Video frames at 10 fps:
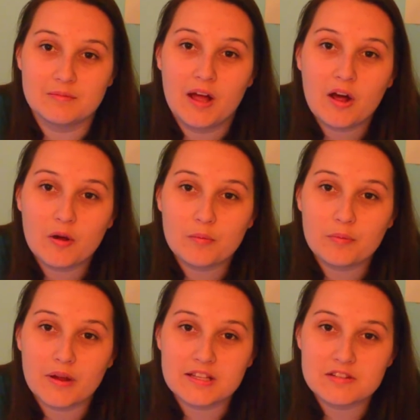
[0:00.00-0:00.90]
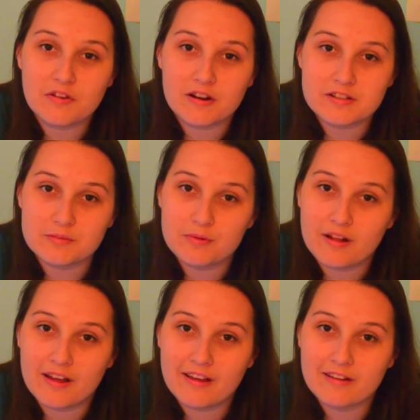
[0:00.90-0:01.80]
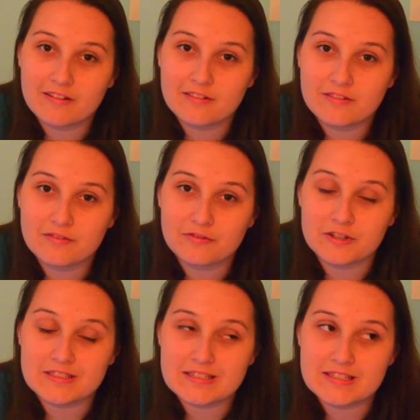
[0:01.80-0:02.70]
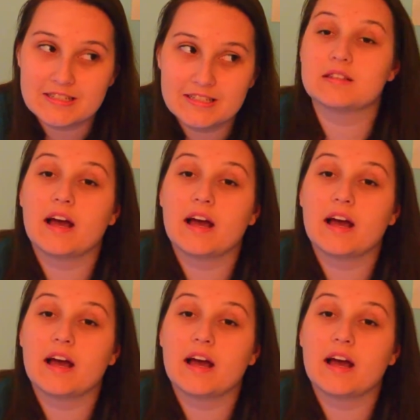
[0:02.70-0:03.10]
help as far as applying for Disney.